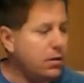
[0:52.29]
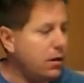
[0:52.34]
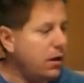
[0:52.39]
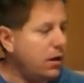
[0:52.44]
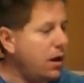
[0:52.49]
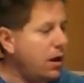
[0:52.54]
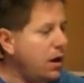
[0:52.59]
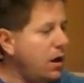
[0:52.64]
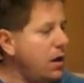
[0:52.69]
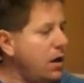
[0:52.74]

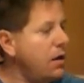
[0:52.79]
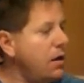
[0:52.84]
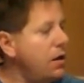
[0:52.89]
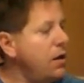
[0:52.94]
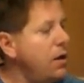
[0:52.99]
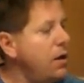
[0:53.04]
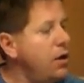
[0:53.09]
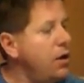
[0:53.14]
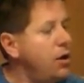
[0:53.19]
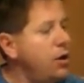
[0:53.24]

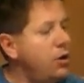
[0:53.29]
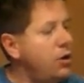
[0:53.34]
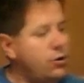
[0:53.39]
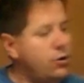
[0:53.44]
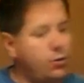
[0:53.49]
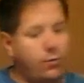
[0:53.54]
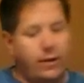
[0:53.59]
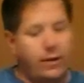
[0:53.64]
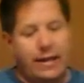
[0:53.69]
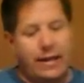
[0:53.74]

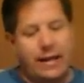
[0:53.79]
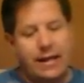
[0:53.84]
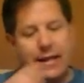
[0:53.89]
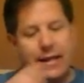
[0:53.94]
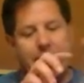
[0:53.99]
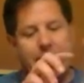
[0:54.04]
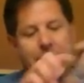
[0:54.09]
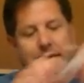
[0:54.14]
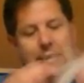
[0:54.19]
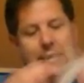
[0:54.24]
so what I did
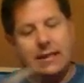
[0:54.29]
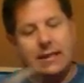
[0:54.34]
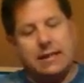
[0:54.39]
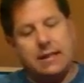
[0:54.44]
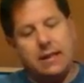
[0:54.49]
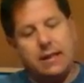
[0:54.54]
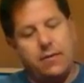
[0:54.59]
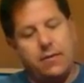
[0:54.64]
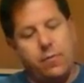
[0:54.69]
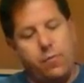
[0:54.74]
is
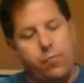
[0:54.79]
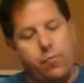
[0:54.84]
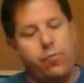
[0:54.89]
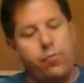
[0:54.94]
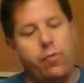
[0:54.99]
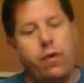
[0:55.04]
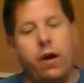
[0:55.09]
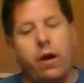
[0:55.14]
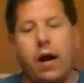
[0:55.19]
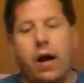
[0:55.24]

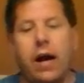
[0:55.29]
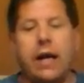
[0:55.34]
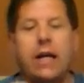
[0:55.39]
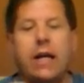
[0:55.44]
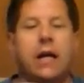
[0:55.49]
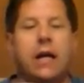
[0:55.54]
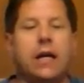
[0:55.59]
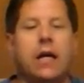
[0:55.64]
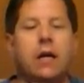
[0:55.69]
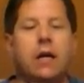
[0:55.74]
I
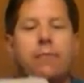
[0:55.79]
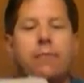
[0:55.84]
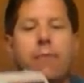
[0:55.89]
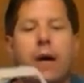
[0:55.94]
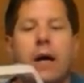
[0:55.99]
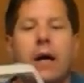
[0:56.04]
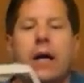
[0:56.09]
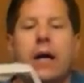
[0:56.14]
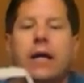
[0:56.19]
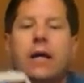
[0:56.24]
cut out
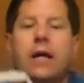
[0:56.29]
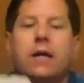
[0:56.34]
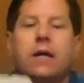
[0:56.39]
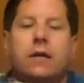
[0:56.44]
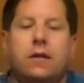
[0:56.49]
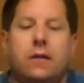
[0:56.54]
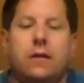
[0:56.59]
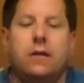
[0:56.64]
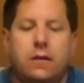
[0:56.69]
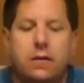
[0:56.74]
my
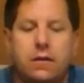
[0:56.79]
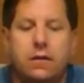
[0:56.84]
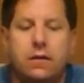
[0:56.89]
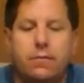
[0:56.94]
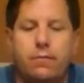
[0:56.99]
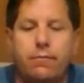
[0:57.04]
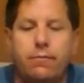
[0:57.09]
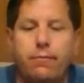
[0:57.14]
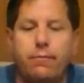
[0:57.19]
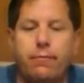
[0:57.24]

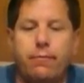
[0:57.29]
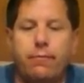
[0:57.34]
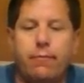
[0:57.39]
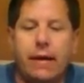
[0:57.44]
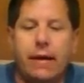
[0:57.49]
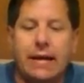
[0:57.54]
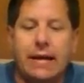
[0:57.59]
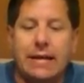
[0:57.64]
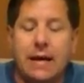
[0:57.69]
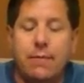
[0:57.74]

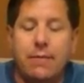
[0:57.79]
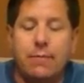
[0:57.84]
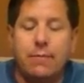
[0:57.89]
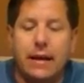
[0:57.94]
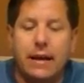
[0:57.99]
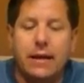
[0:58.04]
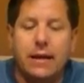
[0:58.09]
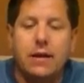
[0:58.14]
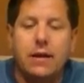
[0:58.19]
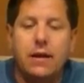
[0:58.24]

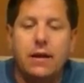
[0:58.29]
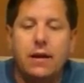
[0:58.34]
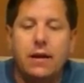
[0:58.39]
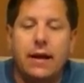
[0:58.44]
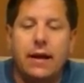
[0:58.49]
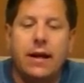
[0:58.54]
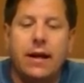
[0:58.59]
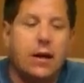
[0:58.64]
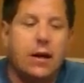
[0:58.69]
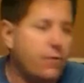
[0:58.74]
template.
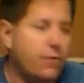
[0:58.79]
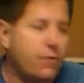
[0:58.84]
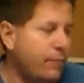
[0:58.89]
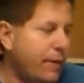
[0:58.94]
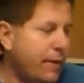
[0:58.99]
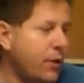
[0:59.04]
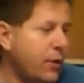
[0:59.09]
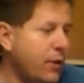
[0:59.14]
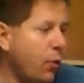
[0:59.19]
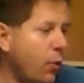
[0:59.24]
I cut out for
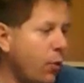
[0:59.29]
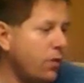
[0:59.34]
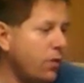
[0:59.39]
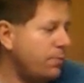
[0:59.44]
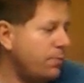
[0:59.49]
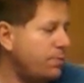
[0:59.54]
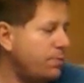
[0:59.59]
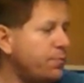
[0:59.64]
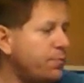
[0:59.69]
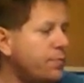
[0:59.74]
my door
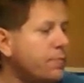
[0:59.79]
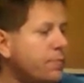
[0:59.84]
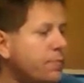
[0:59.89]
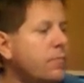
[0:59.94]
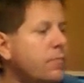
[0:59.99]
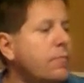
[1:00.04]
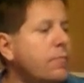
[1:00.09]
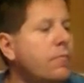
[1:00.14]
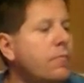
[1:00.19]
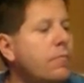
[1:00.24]

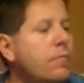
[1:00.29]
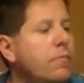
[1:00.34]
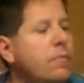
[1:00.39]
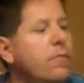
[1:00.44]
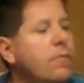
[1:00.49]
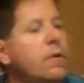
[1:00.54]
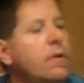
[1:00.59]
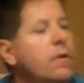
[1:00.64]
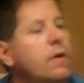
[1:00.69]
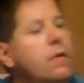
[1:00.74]

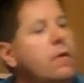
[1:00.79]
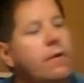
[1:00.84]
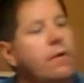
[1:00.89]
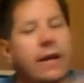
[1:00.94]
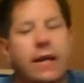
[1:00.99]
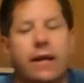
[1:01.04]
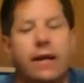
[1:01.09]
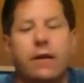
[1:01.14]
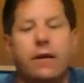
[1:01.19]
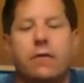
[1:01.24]
right
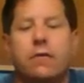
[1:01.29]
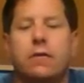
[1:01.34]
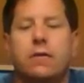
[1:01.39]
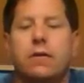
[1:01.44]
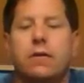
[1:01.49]
here,